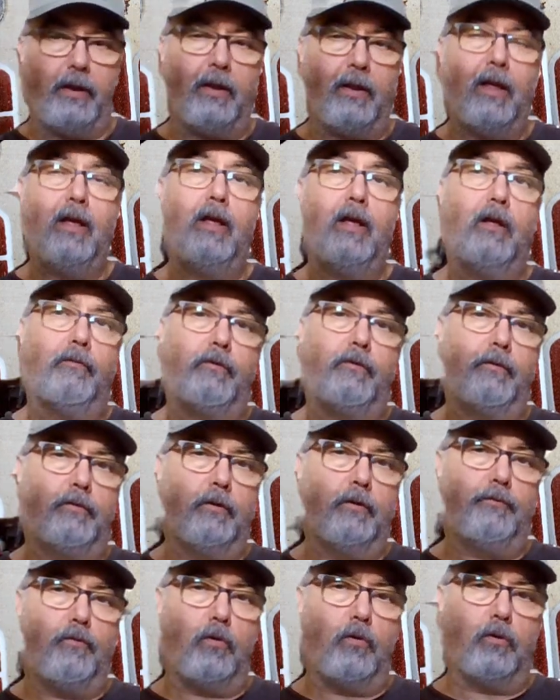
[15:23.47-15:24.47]

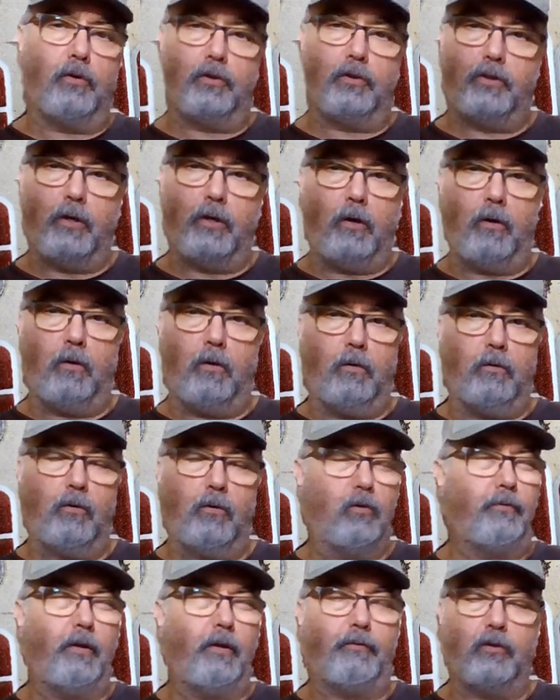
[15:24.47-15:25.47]
54 or so or
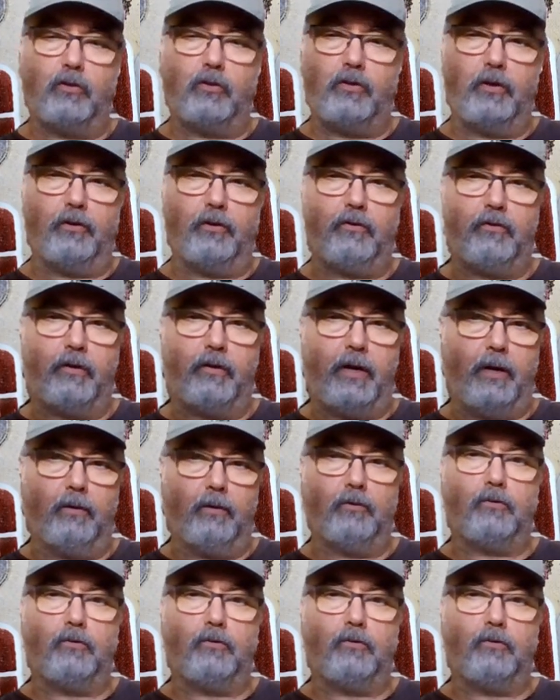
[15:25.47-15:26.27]
56 rounds